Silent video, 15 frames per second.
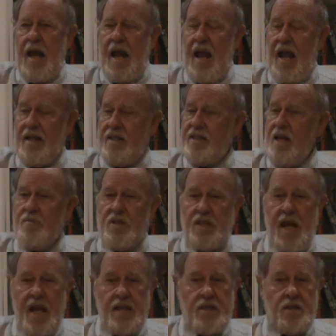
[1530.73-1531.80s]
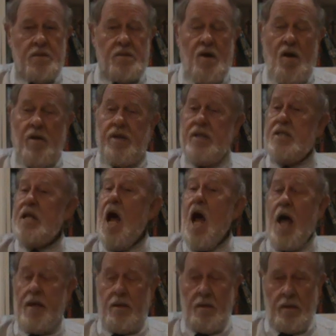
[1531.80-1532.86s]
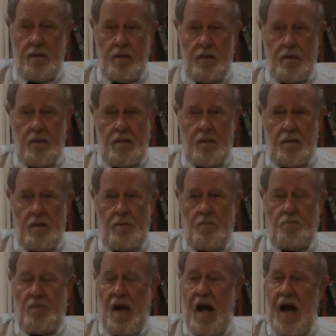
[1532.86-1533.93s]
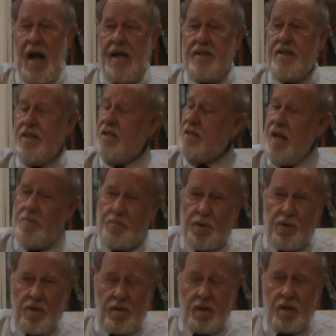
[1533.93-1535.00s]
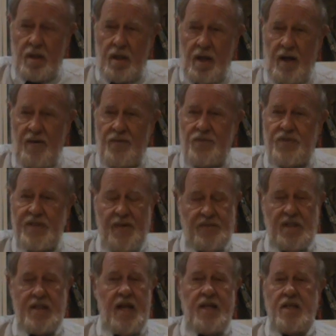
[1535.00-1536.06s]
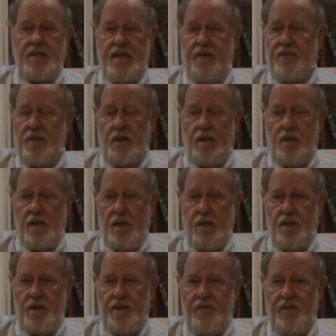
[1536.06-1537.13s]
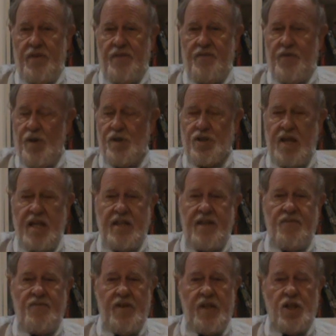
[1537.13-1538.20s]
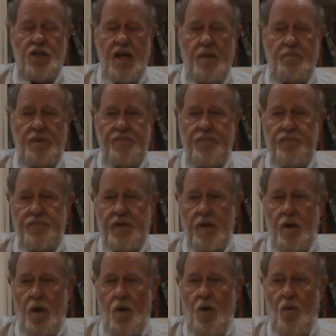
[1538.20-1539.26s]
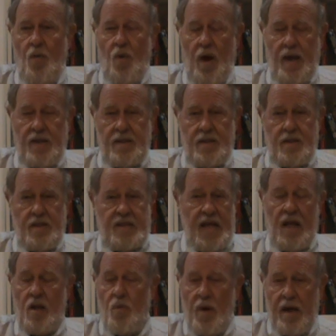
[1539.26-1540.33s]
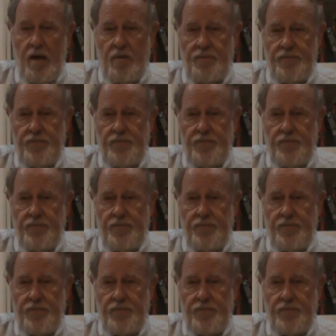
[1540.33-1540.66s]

And some states are done by December of 1787. The first state that finished up was Delaware.